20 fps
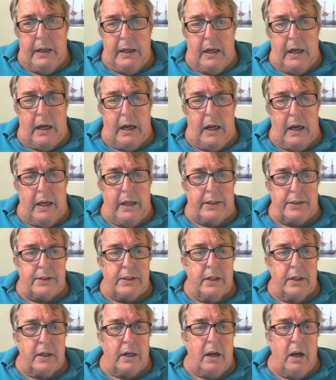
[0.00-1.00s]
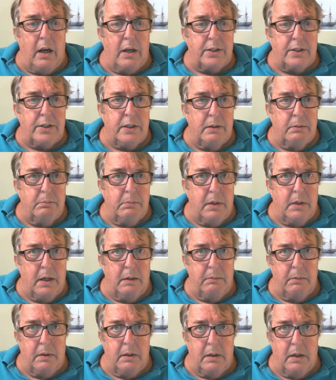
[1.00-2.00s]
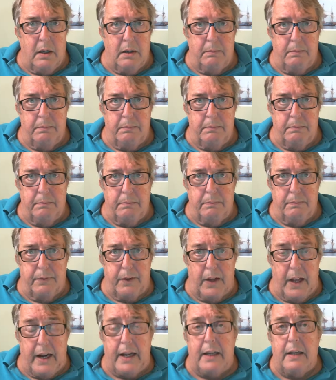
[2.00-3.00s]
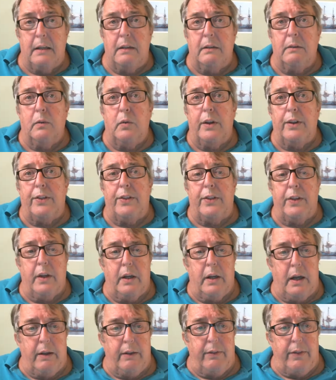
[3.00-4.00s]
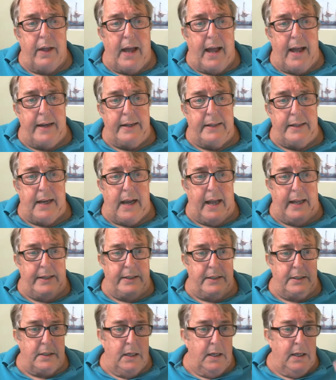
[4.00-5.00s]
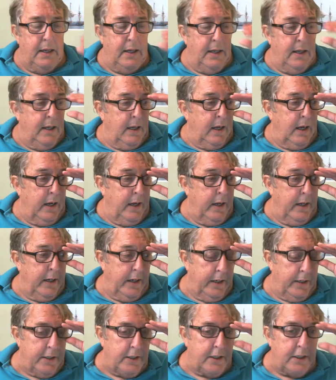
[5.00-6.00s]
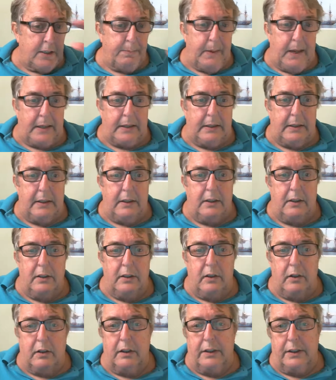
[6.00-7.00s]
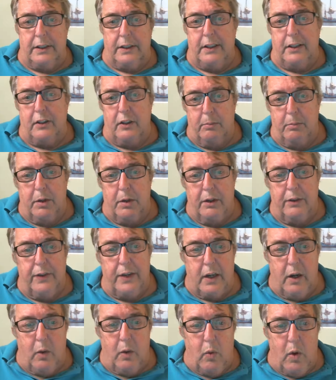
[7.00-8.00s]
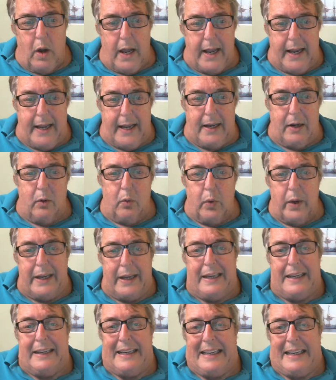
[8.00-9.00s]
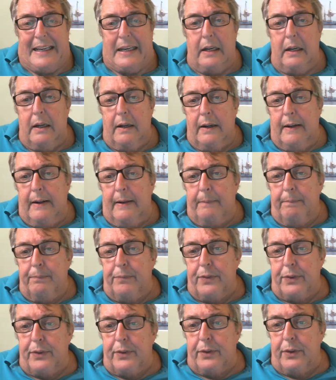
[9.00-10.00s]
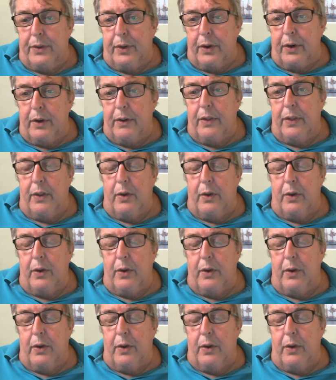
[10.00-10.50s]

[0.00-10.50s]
And it's going to cause some flooding with the high tides. It is expected to continue moving away and weakening during